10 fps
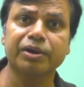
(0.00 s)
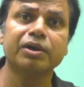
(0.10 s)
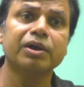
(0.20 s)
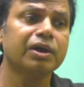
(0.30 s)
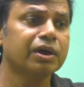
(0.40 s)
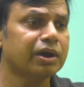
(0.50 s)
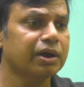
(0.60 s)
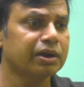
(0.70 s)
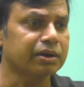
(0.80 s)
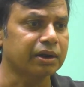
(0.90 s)
that
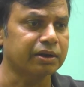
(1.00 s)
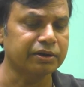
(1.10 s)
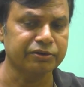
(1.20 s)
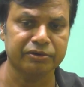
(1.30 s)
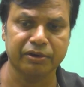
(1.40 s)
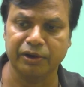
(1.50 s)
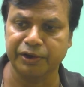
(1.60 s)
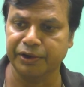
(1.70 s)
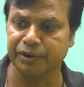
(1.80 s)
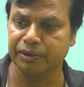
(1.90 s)
is like
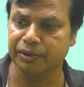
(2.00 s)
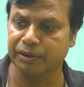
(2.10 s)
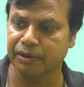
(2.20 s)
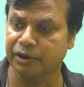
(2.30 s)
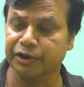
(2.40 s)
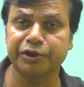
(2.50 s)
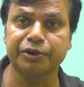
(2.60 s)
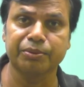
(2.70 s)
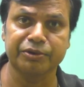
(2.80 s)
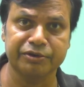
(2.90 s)
continuous and
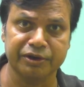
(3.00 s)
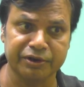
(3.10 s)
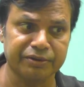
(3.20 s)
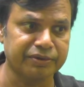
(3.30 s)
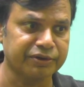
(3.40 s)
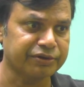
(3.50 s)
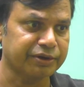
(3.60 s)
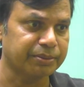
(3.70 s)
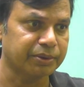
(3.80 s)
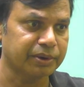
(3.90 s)
differentiable
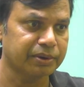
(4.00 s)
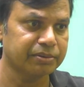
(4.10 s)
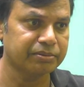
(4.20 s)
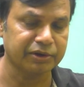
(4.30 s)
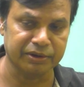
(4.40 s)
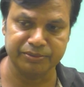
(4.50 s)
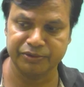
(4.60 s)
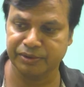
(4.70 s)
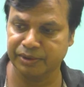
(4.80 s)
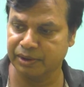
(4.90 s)
terms.
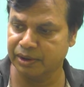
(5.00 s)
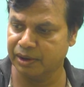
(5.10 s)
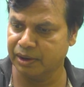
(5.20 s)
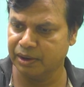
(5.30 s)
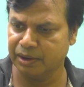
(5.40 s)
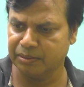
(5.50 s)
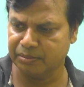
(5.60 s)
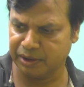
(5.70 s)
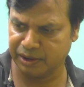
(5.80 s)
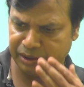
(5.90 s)
But
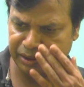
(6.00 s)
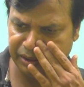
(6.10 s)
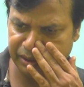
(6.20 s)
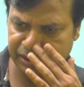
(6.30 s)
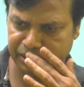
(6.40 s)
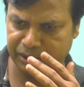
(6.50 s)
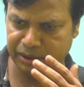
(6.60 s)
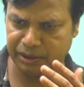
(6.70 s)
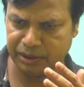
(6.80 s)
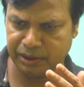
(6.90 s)
I
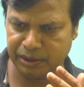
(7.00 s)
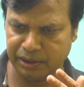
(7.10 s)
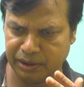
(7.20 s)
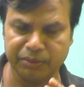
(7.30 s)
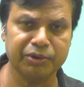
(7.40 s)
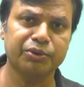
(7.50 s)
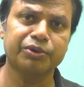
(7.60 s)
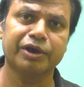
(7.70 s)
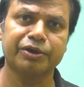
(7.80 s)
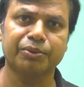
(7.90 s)
want to tell you one thing.